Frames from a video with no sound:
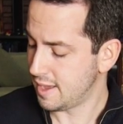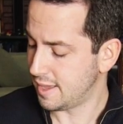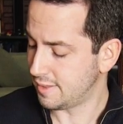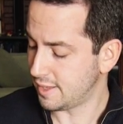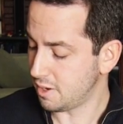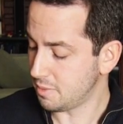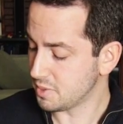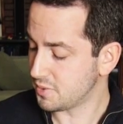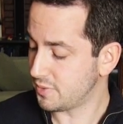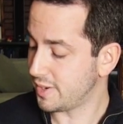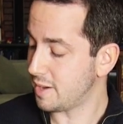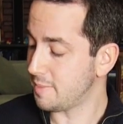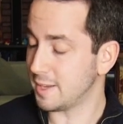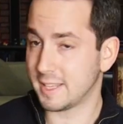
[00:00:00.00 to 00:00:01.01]
And then I almost
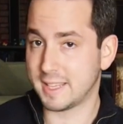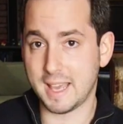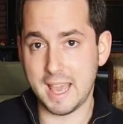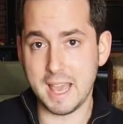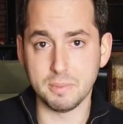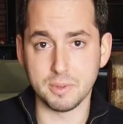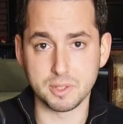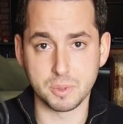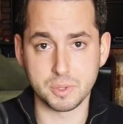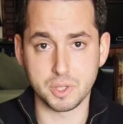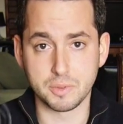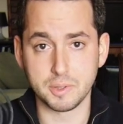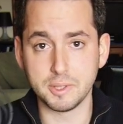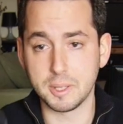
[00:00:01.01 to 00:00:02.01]
forgot about cables,
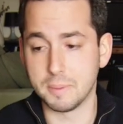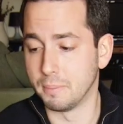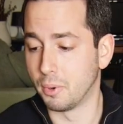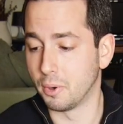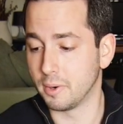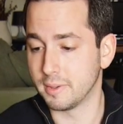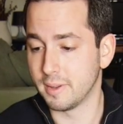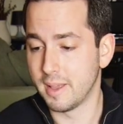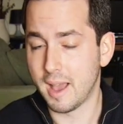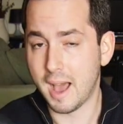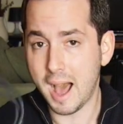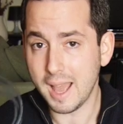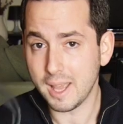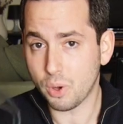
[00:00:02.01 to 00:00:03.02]
which are really important.
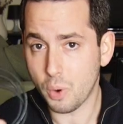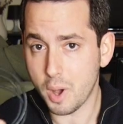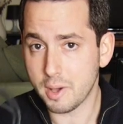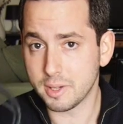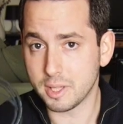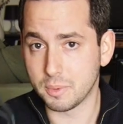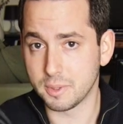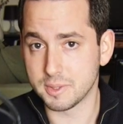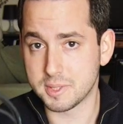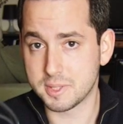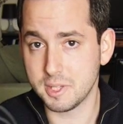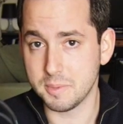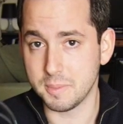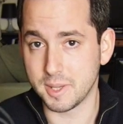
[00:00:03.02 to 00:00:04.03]
High quality ones
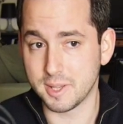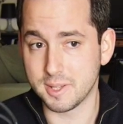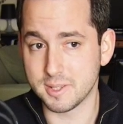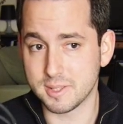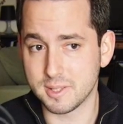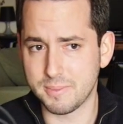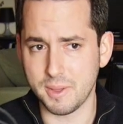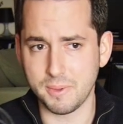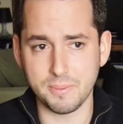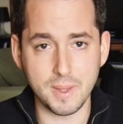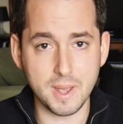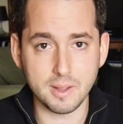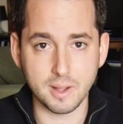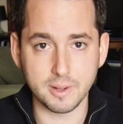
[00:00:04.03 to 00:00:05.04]
too, because if they
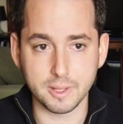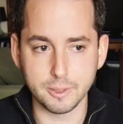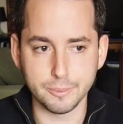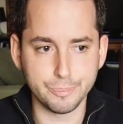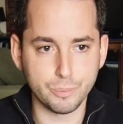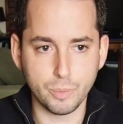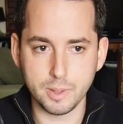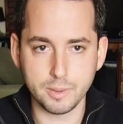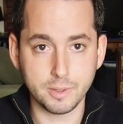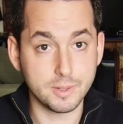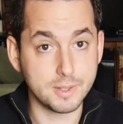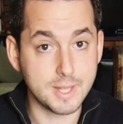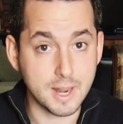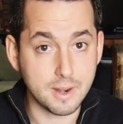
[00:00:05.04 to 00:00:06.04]
fail on you, well,
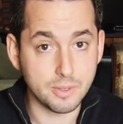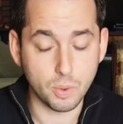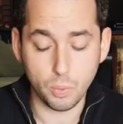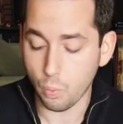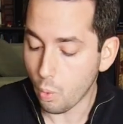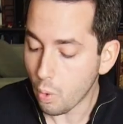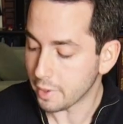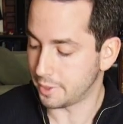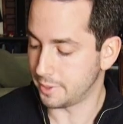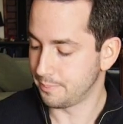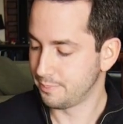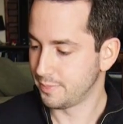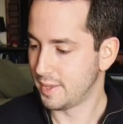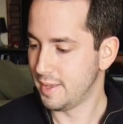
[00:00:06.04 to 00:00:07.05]
you're dead in the water.
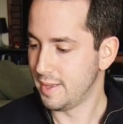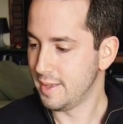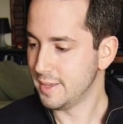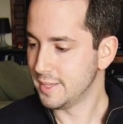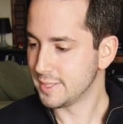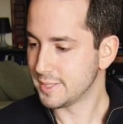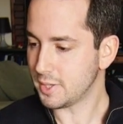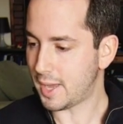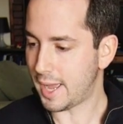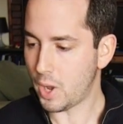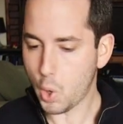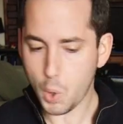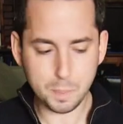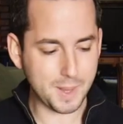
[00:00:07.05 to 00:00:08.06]
So I
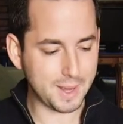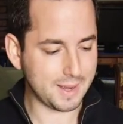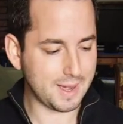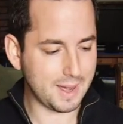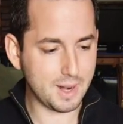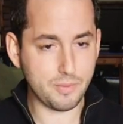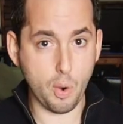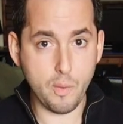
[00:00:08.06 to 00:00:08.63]
hope that kind of